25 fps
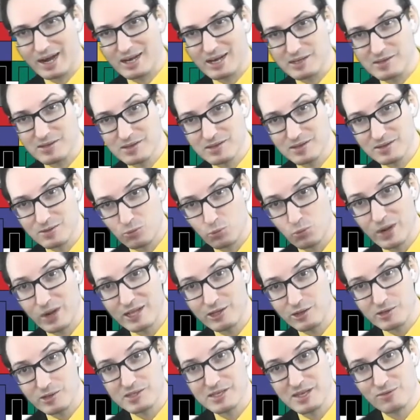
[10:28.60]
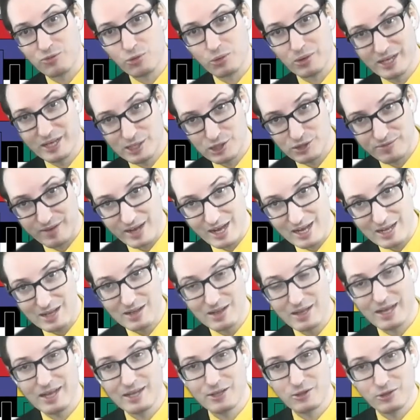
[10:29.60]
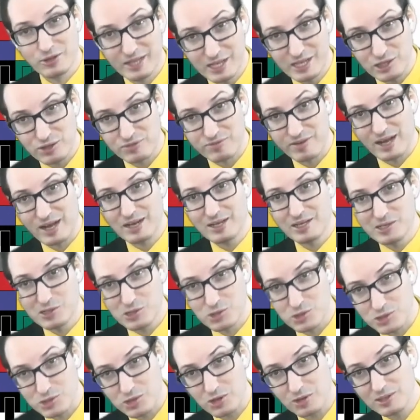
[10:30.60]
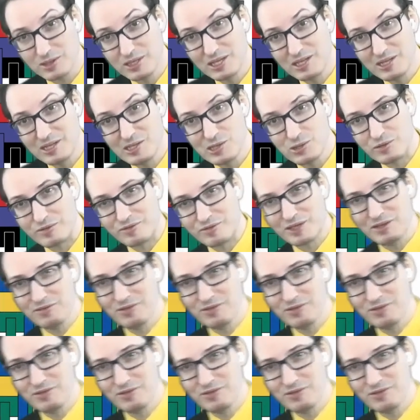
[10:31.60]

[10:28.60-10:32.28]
as one or several H file, and an H file is a sorted list of key